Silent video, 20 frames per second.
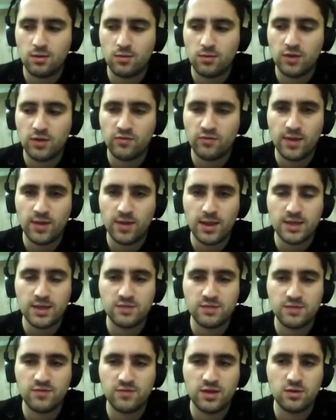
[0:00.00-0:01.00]
of my
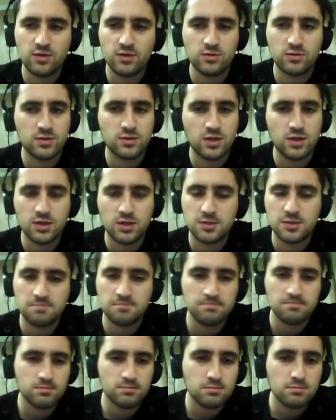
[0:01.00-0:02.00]
last videos got
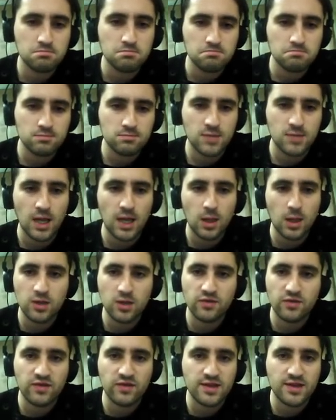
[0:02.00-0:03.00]
a
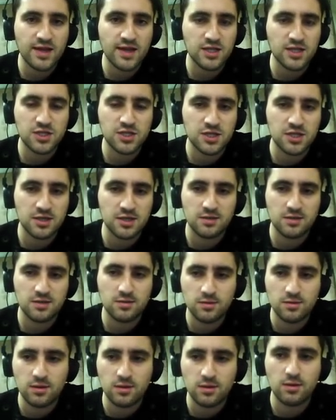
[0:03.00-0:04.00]
lot of
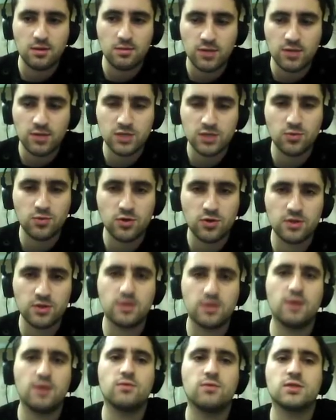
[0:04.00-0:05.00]
attention, much more than
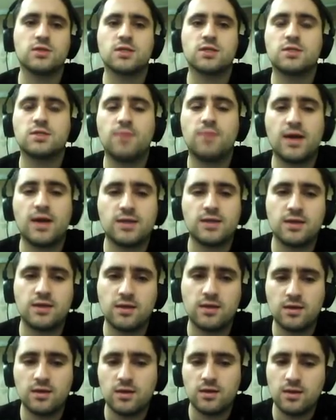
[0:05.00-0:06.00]
I was
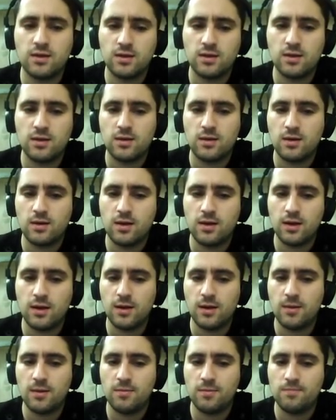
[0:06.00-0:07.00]
expecting.
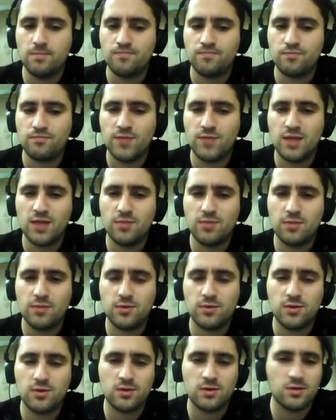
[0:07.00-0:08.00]
Many
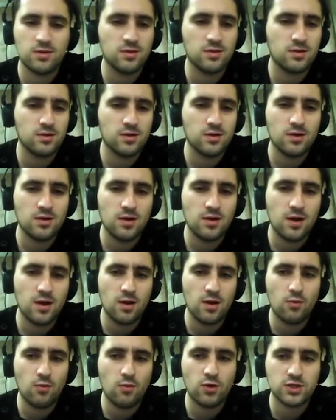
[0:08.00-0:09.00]
people
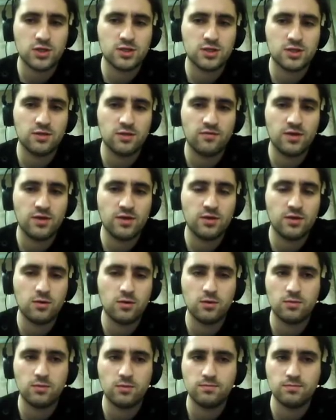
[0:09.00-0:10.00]
watched the
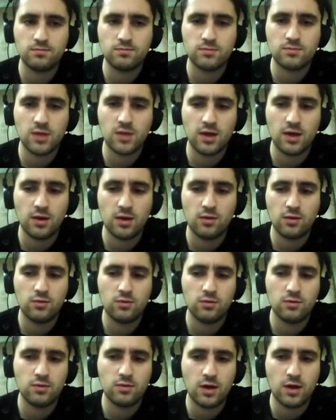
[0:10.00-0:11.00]
video
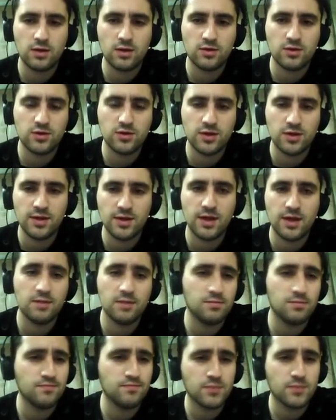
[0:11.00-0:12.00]
under the
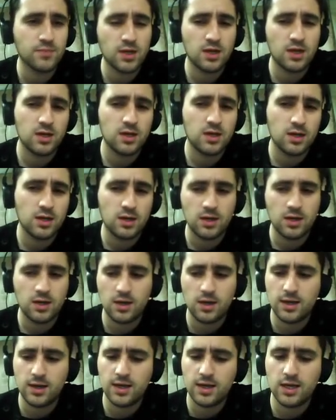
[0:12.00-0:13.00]
name
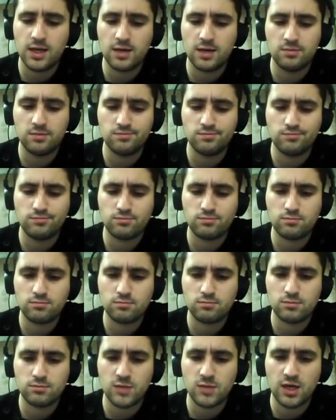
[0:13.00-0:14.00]
um,
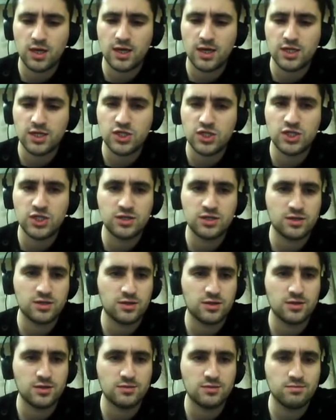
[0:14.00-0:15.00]

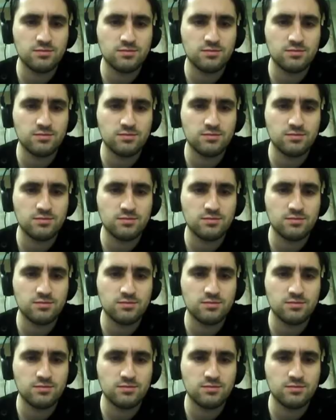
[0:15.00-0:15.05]
cheater.